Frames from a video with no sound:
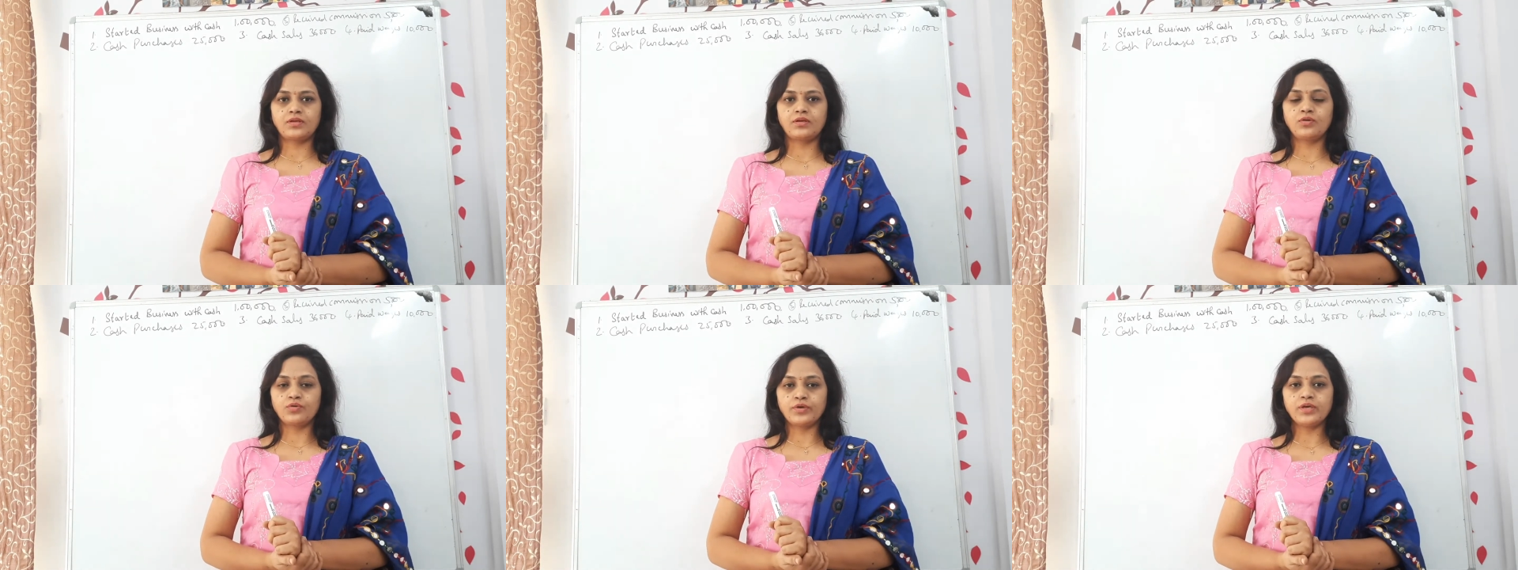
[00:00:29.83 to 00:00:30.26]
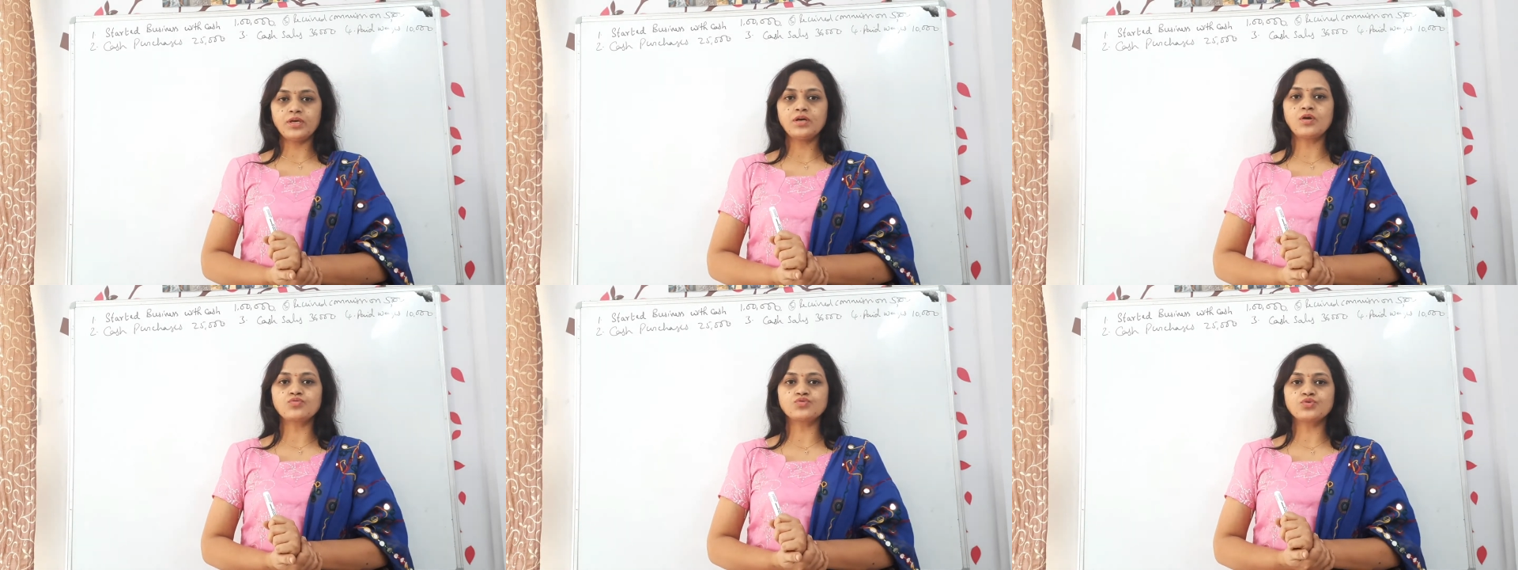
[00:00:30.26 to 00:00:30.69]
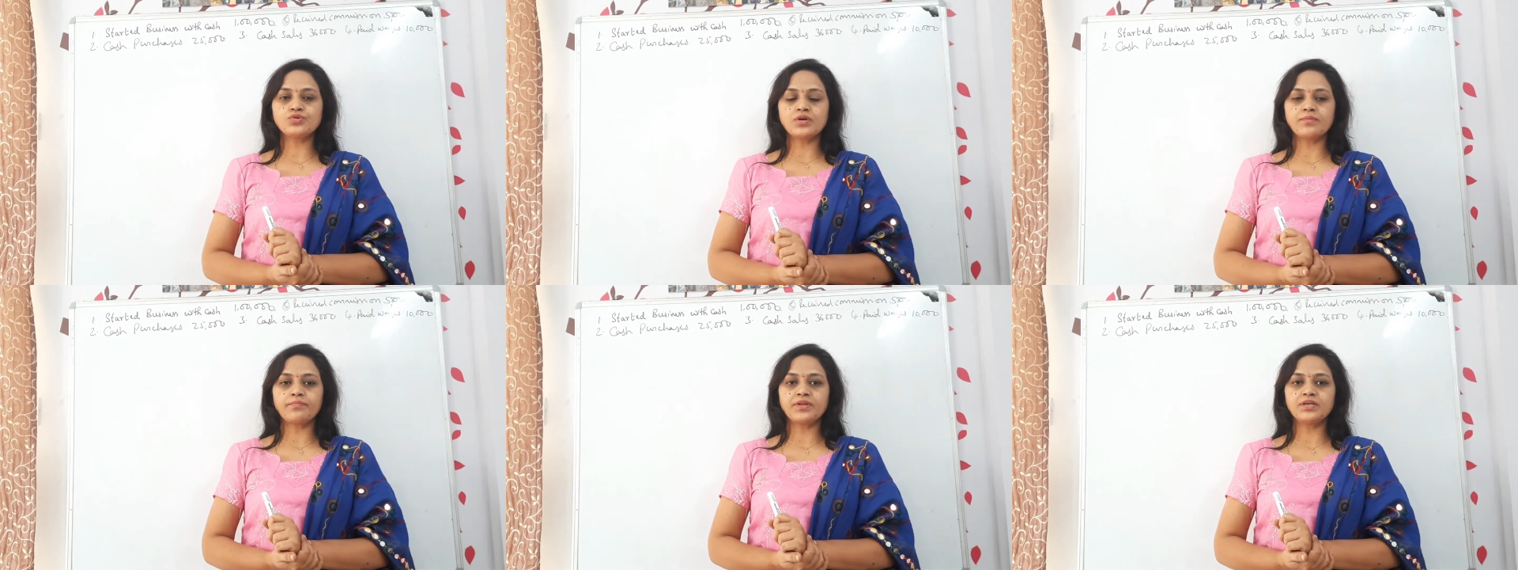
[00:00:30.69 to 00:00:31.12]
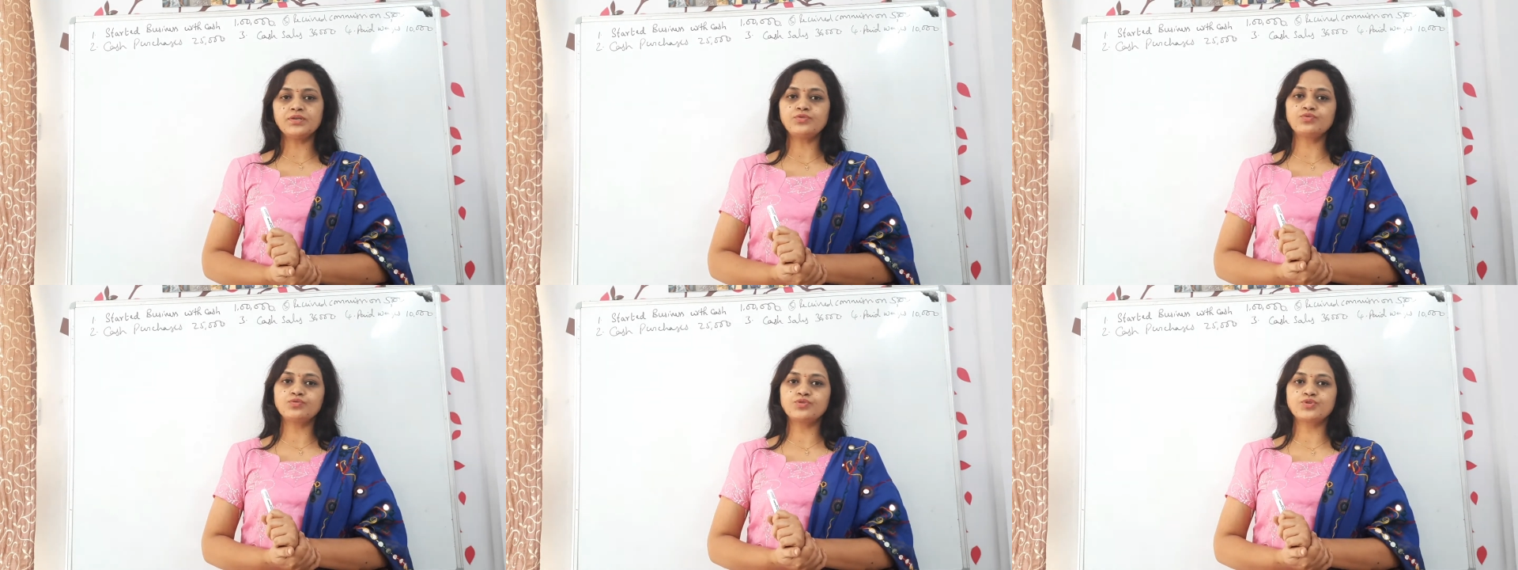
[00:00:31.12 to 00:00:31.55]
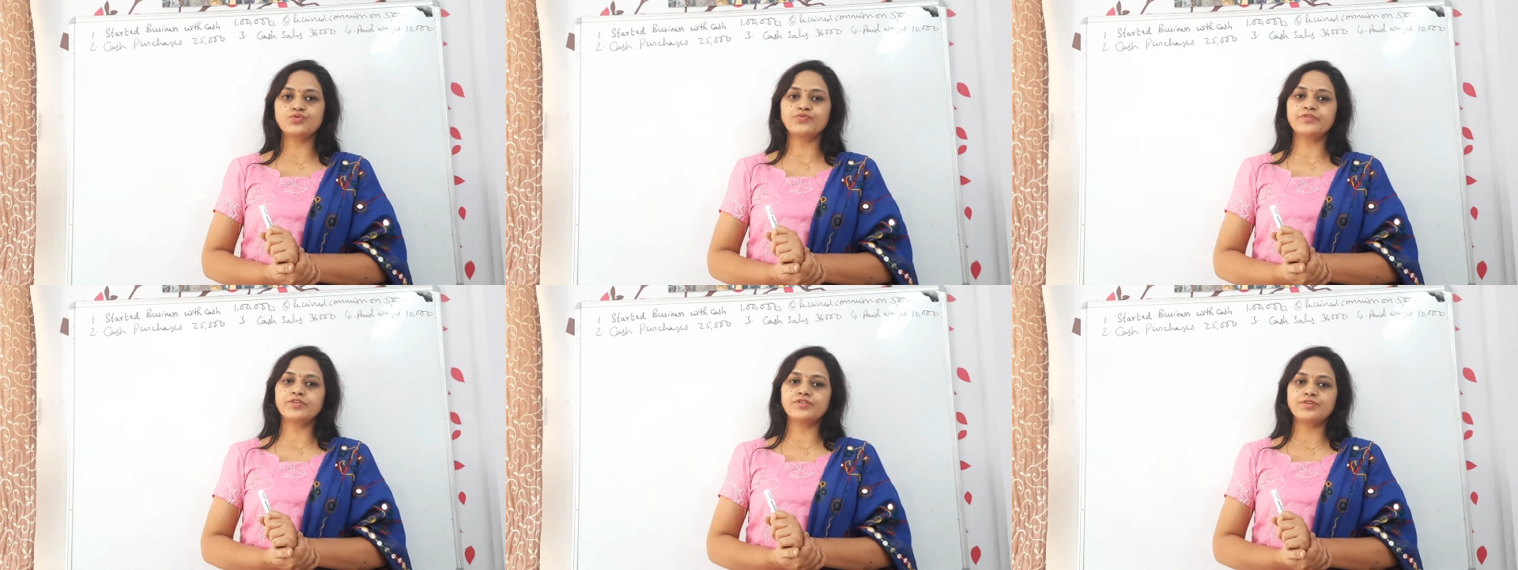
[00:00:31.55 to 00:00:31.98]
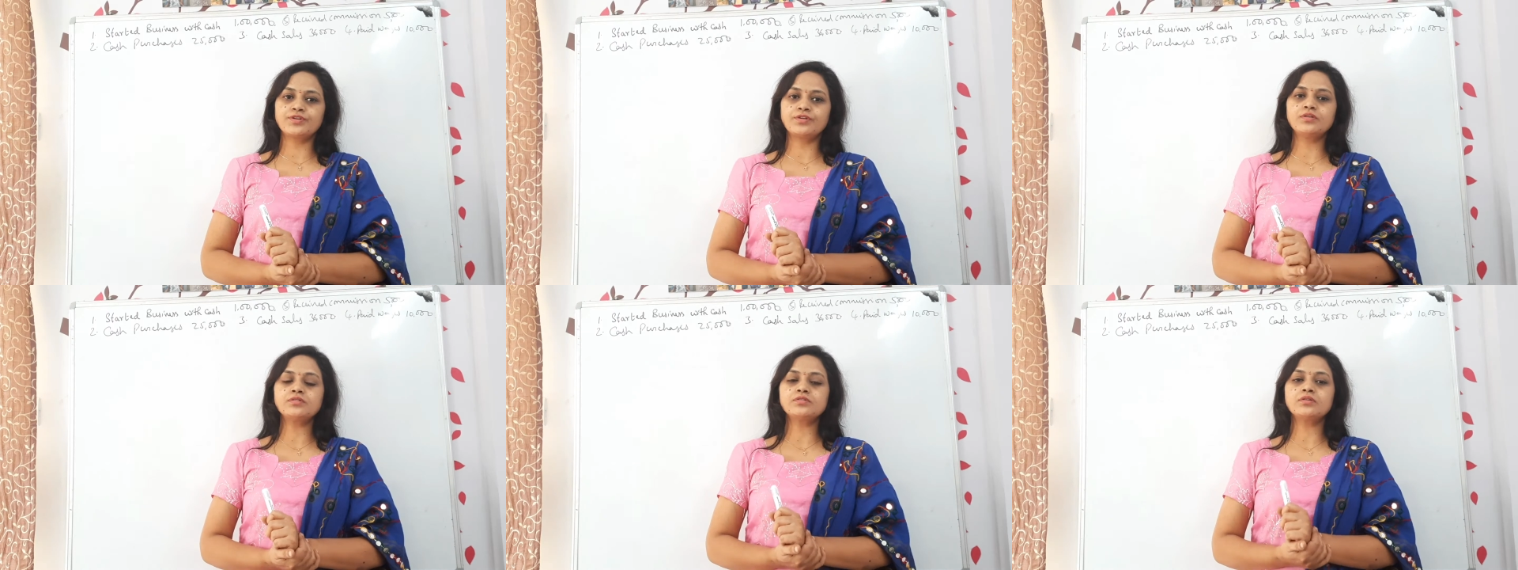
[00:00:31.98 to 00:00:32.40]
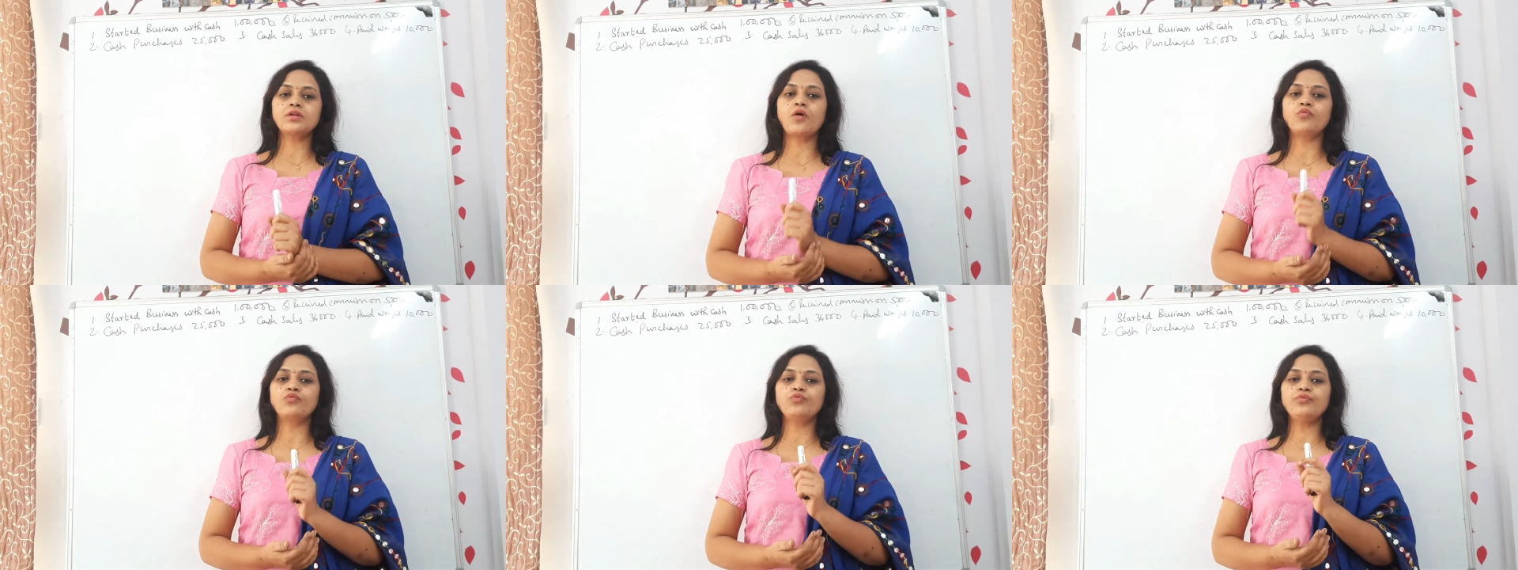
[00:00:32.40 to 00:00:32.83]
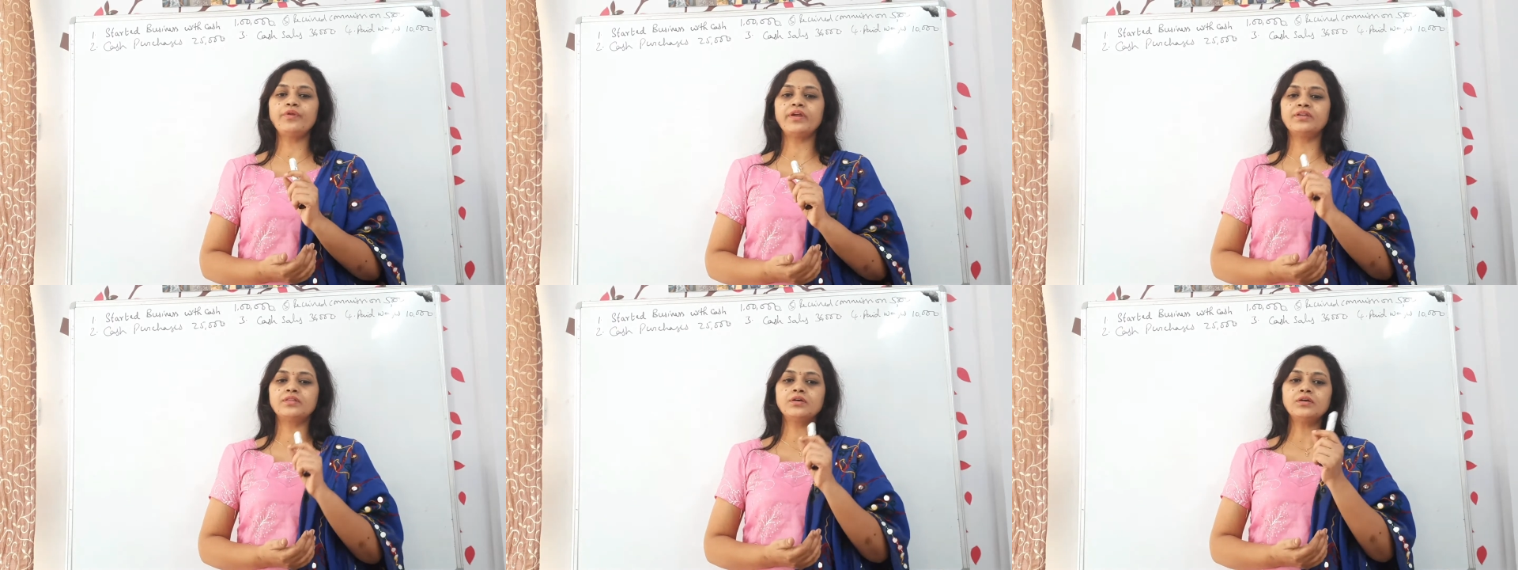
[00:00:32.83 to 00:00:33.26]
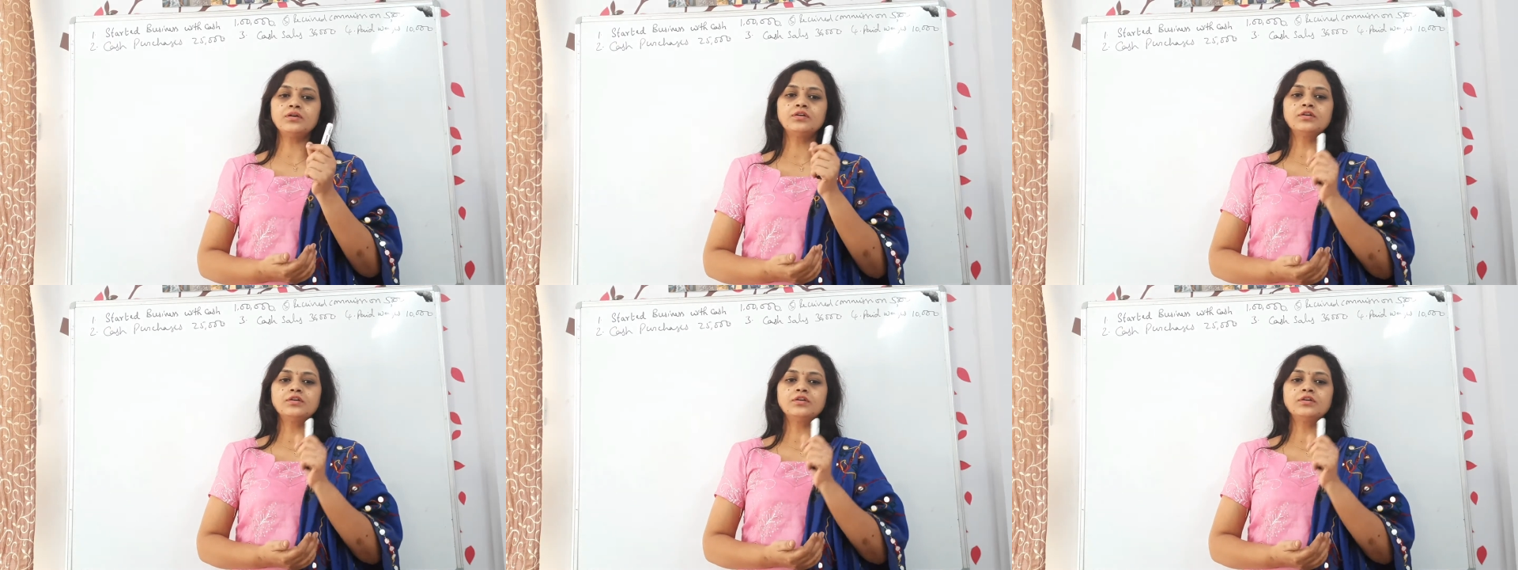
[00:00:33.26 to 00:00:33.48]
Okay, how to apply rules to the journals and how to write the